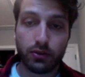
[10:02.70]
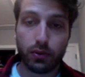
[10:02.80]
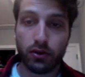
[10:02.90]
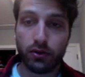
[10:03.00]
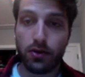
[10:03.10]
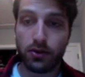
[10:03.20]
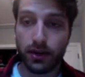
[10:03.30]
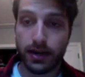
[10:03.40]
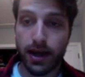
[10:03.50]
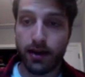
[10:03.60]
you'll notice right
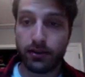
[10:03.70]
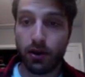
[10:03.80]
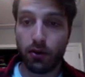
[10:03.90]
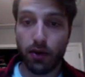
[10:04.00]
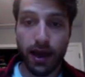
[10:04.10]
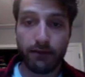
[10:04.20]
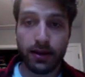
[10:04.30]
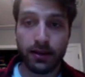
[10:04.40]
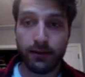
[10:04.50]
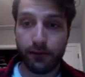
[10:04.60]
now, I don't have any
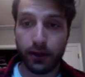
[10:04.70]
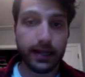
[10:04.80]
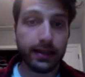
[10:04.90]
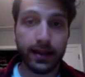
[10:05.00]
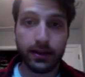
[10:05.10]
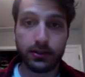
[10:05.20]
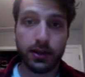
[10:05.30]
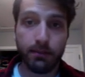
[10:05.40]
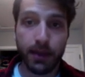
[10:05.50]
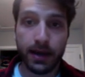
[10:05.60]
affiliate links
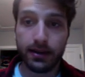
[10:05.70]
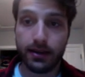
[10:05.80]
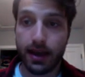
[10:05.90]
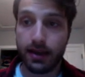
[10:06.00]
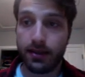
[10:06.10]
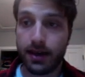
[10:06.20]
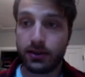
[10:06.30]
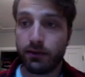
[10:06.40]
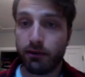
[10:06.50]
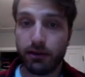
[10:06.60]
embedded, and that is
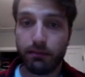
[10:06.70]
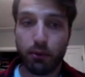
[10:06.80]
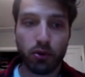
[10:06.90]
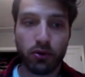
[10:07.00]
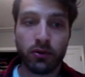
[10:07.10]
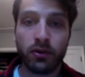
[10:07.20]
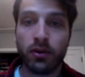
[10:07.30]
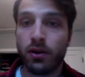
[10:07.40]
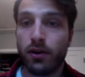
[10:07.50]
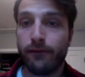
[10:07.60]
very important
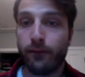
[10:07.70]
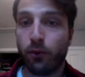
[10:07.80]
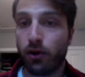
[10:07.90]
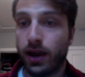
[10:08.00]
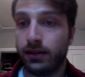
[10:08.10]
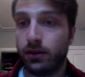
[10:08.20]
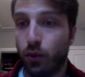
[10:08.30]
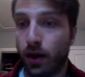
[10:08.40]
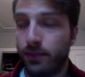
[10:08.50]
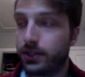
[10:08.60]
for a new
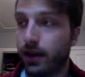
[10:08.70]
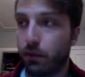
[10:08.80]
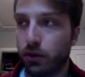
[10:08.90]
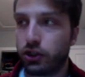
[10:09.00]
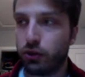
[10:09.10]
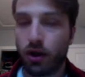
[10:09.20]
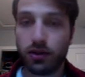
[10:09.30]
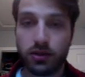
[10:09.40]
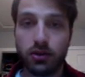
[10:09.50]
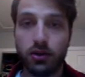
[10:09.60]
website. What you want to
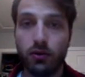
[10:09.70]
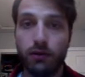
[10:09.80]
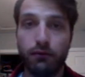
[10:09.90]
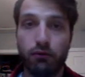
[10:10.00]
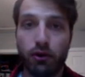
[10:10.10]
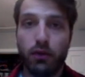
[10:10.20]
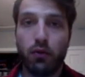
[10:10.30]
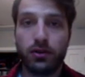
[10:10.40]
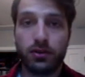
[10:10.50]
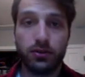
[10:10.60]
do, if you really want
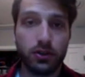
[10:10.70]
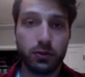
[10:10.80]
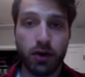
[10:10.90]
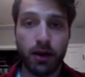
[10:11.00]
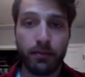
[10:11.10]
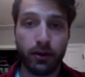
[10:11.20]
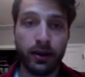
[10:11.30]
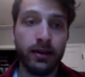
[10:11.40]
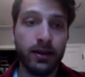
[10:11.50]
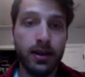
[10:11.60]
to do this properly,
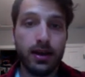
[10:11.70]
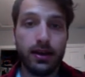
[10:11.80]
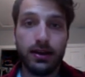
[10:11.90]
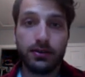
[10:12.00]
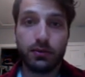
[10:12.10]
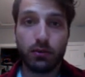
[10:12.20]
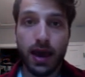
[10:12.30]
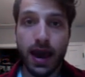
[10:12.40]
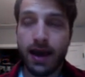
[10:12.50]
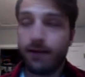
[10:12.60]
is
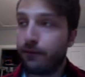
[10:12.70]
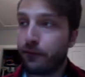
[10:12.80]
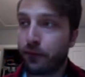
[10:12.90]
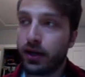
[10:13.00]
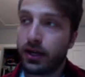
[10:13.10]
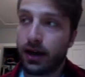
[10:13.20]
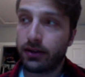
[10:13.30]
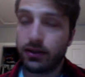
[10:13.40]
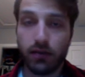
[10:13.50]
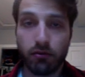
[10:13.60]
add free
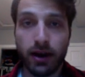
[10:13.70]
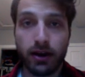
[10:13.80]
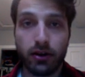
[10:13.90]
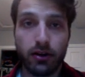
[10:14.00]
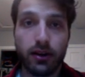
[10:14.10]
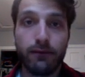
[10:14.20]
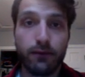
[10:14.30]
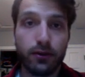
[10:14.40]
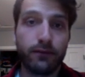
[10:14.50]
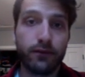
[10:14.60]
content regularly for the
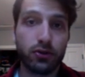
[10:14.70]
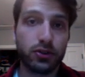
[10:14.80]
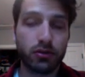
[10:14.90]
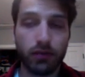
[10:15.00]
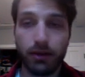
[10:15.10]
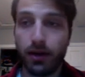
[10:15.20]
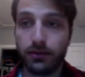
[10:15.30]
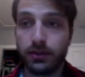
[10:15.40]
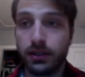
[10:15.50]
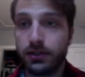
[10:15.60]
first three months.
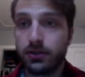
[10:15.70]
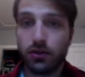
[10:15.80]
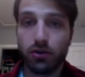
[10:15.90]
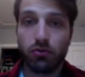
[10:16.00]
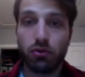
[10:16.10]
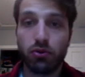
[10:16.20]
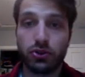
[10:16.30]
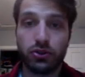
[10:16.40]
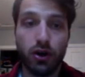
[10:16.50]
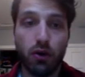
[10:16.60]
This is the new rules. You
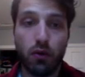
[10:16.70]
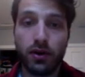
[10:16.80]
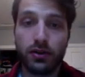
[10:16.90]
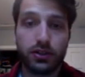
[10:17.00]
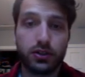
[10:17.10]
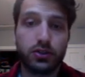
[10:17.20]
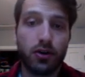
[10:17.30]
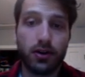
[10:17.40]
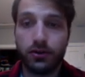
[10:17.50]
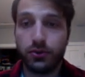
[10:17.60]
don't want to just start a
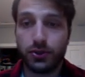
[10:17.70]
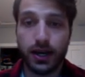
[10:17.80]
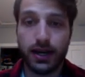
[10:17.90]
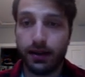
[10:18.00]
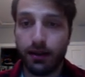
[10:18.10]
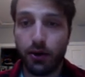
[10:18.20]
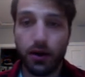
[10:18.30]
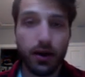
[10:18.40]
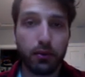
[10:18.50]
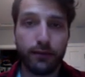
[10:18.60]
new site and load it
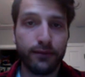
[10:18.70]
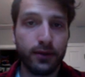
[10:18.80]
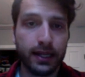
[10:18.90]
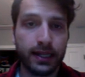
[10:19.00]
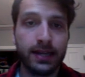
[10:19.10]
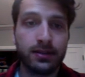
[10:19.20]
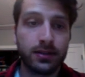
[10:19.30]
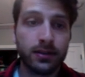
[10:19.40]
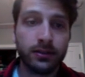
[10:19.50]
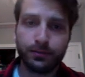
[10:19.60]
up with affiliate links
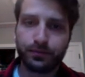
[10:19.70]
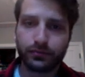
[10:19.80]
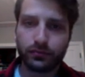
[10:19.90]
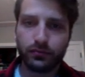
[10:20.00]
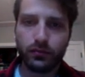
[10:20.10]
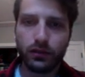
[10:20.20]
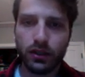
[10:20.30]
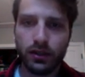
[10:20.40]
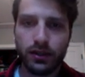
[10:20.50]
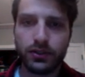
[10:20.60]

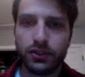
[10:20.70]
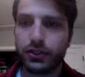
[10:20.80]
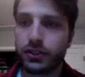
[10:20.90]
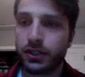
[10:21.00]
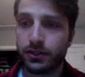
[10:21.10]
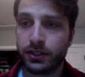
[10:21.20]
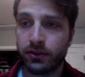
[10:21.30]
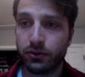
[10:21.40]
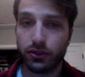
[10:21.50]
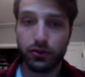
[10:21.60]
this is just going to signal
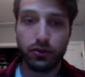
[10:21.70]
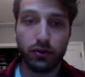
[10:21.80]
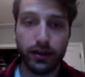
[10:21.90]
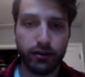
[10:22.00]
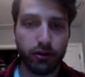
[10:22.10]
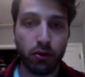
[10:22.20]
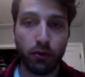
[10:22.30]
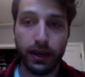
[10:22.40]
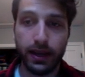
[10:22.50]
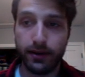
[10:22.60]
to Google that you're
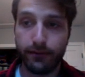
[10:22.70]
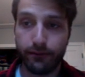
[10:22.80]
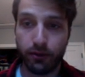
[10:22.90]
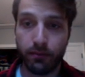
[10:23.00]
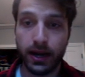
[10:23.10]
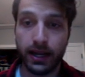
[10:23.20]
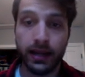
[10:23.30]
only in it for the money.